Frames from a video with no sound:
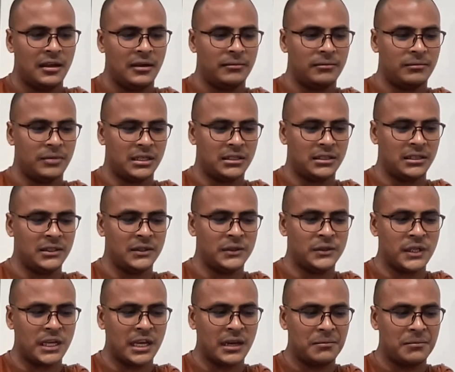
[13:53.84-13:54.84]
But in the
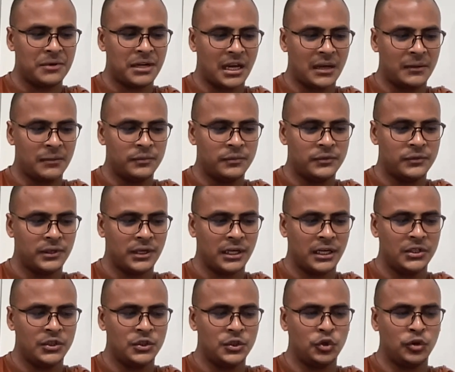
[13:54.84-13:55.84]
same times,
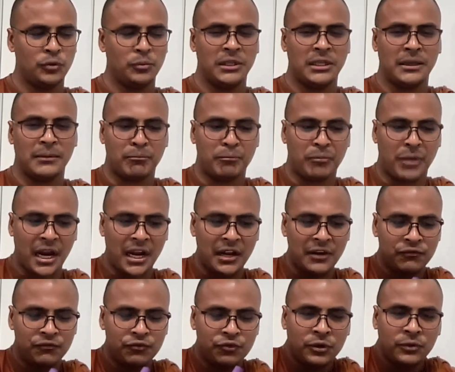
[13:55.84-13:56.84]
it should be the
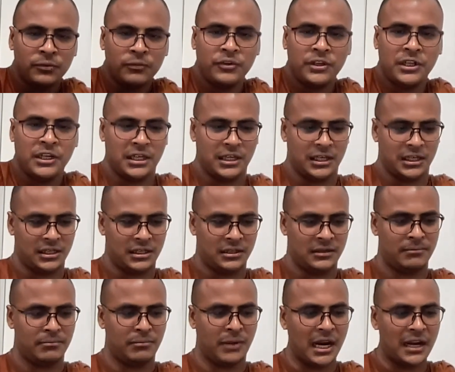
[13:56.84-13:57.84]
mindful virya,
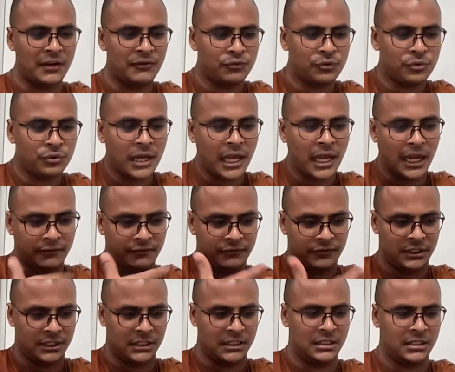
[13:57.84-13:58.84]
mindful
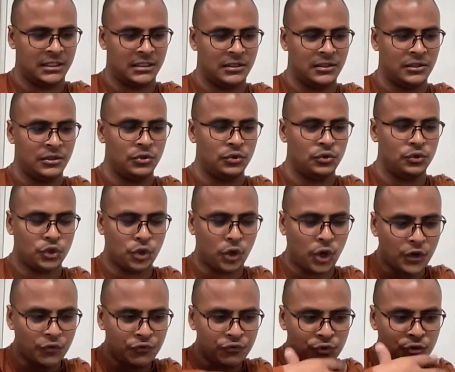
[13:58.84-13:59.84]
effort,
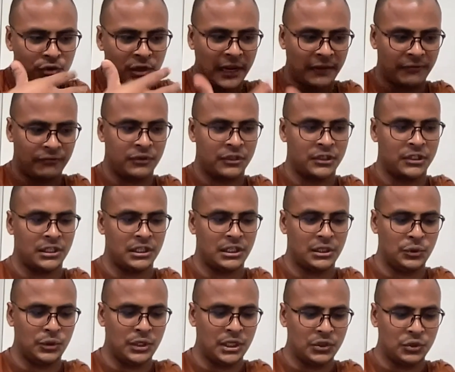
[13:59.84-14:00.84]
joyful effort. You
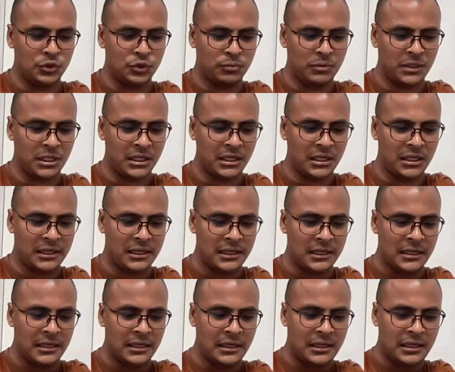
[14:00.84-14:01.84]
need to be,
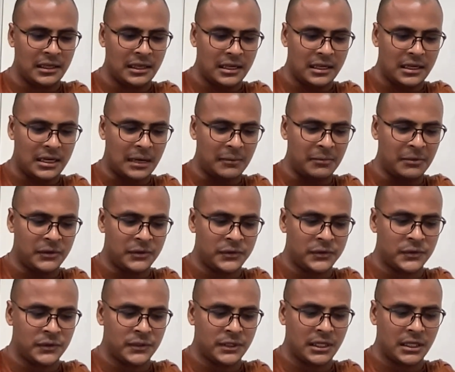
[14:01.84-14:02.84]
I mean,
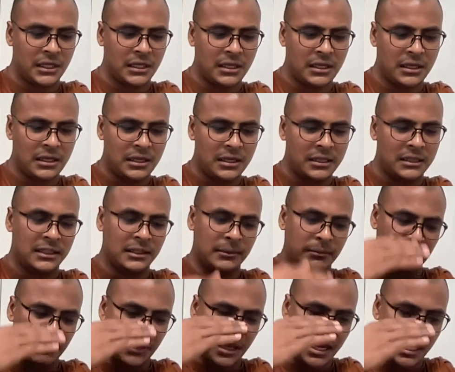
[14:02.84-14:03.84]
the
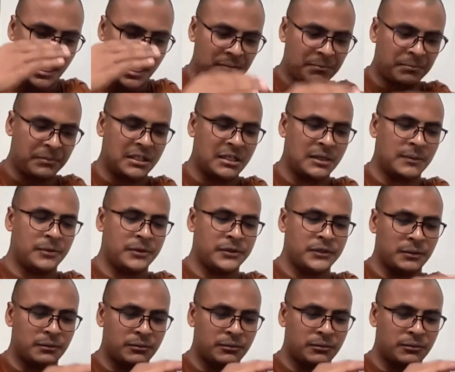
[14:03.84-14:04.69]
main purpose of